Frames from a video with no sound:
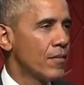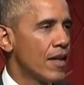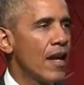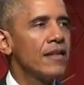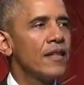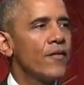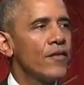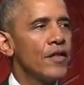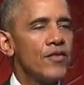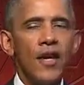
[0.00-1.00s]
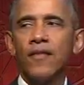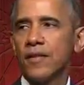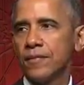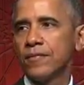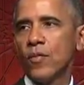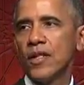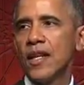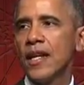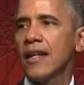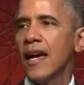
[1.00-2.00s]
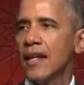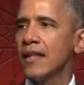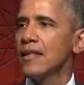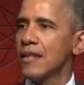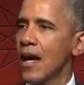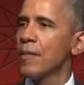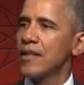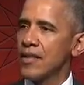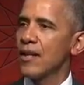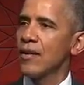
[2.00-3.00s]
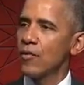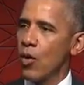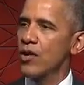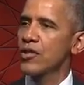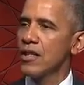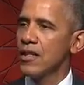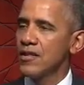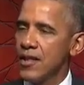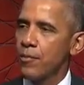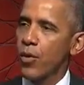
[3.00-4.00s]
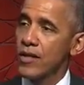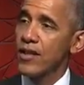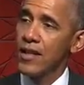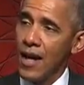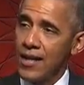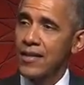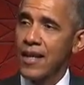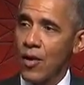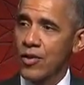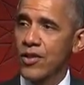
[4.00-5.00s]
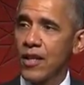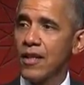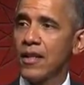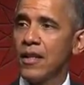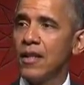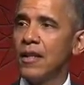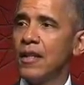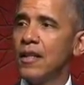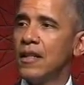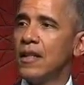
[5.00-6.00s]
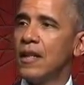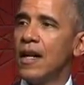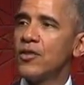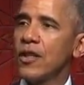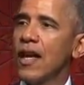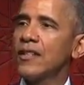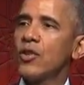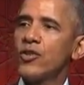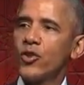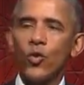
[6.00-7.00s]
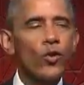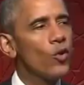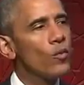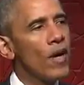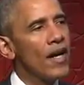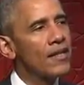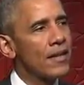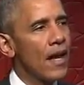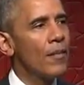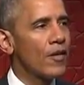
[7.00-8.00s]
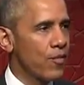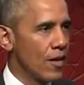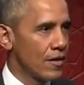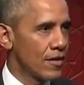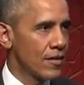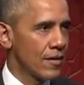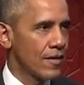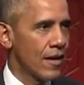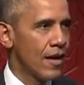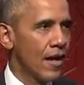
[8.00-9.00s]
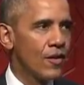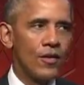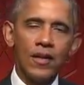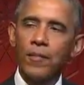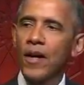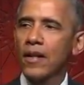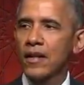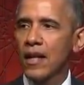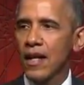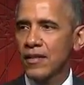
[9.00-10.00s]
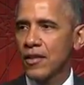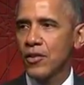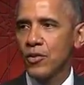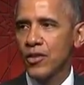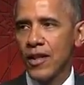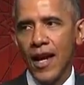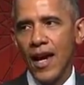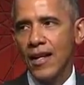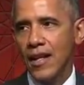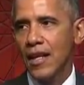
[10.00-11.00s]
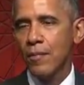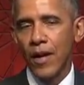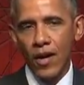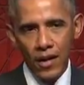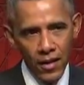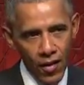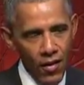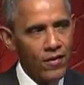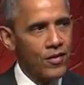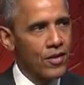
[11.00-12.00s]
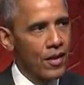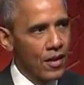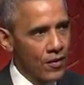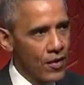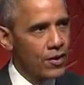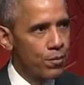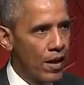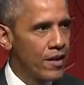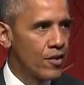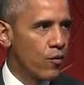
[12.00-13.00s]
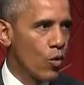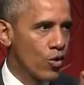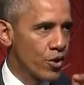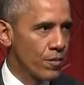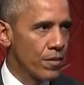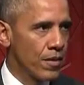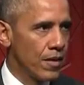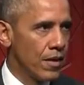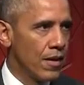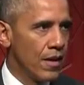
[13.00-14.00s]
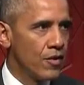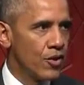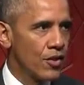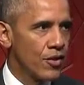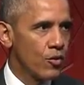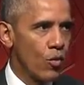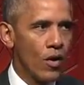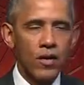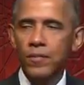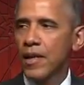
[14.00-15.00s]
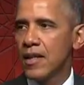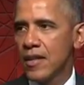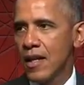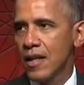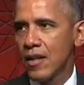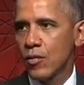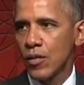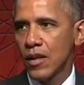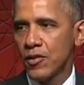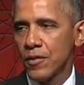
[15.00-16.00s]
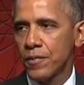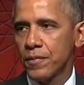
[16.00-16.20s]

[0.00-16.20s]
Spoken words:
In 1957, when dedicating the Islamic Center in Washington, D.C., President Eisenhower said, "I should like to assure you, my Islamic friends, that under the American Constitution and in American hearts, this place of worship is just as welcome as any other religion."